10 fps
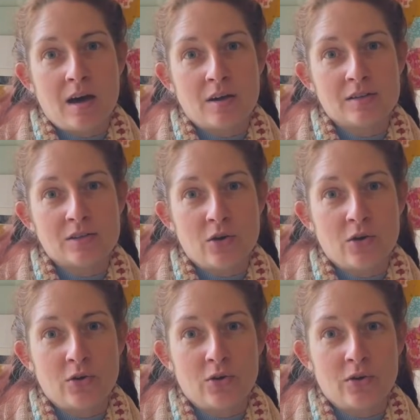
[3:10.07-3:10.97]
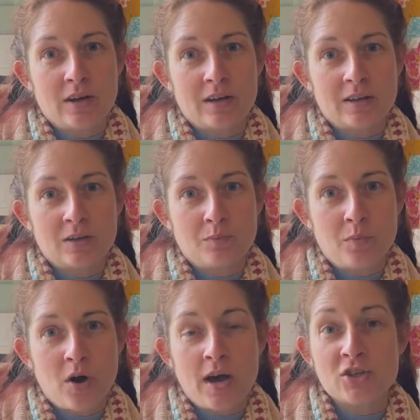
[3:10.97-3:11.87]
So
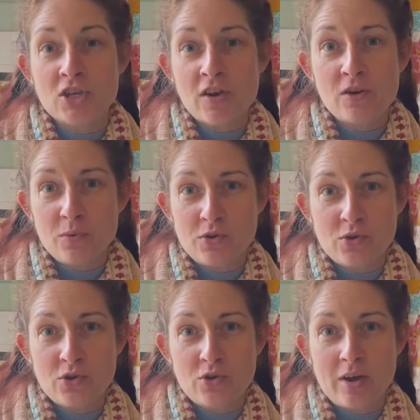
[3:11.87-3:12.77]
by sharing it with you,